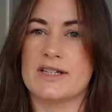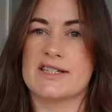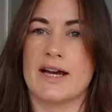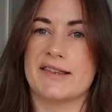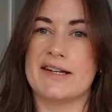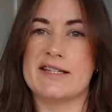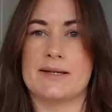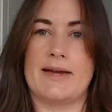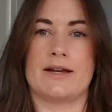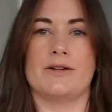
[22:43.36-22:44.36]
decide they need to
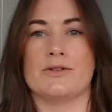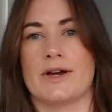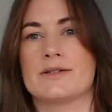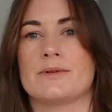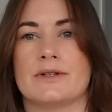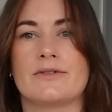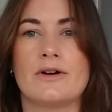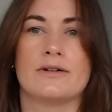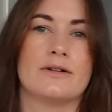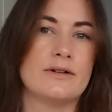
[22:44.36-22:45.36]
make a new dress when they've got an